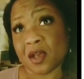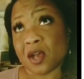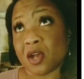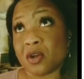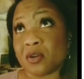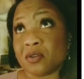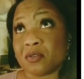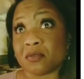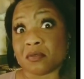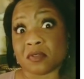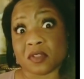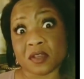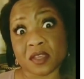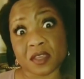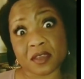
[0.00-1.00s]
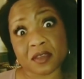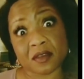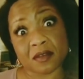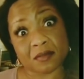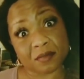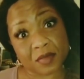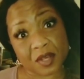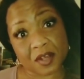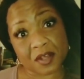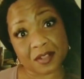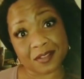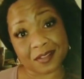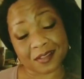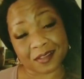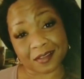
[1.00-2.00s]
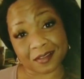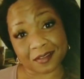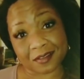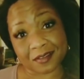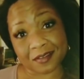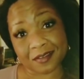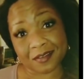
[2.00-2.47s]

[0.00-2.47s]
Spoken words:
oh, look at Kamala.